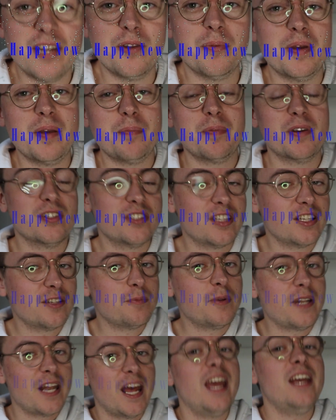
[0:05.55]
in on me because it's
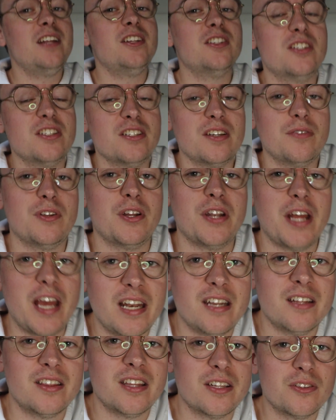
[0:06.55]
been ages since I've done
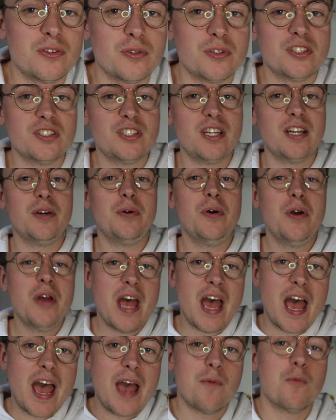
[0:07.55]
anything to this channel.
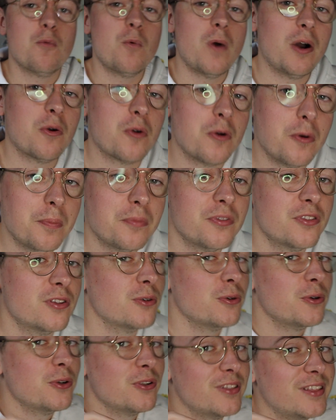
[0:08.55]
And welcome
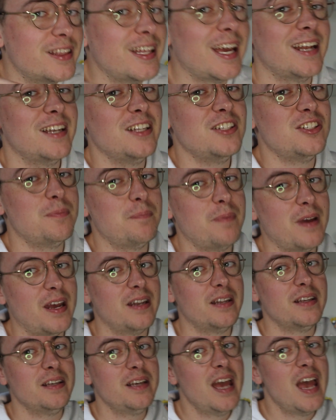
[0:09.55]
to Danny
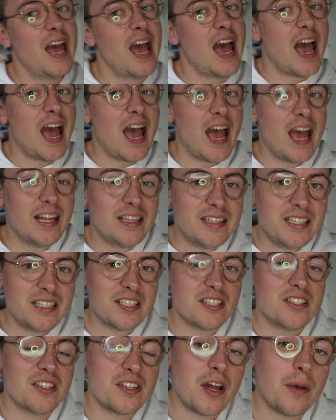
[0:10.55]
Japani.
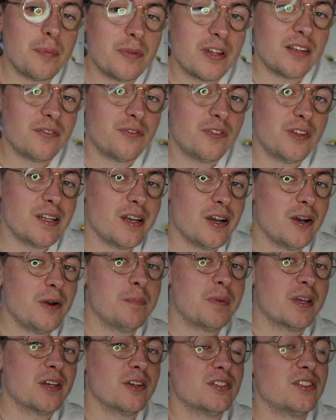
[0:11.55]
This is an update
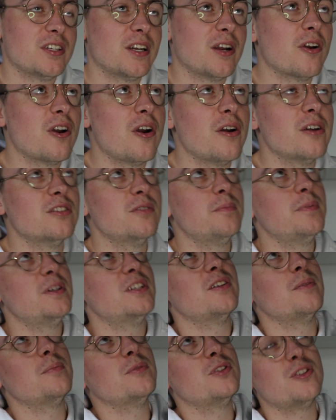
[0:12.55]
video because there are going to be
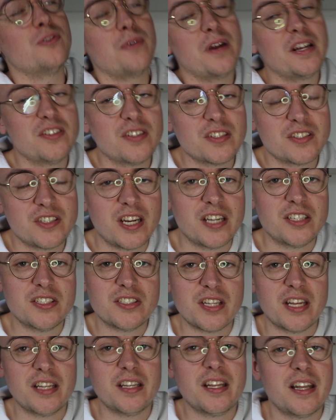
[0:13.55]
some drastic
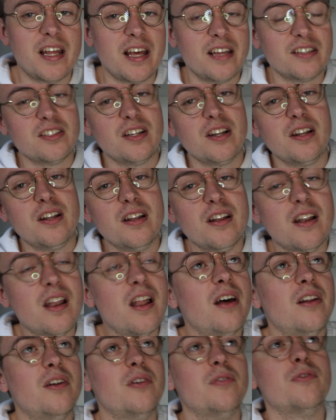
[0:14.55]
changes and that has a
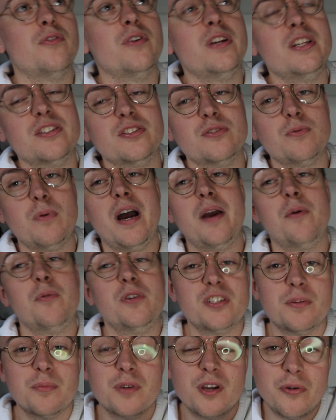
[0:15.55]
lot of reasons why,
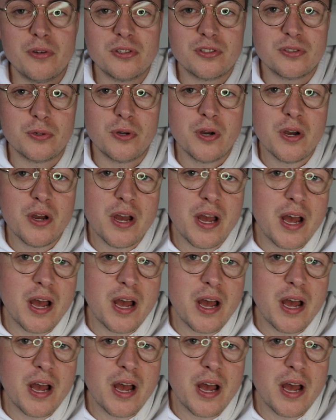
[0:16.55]
which I'm going to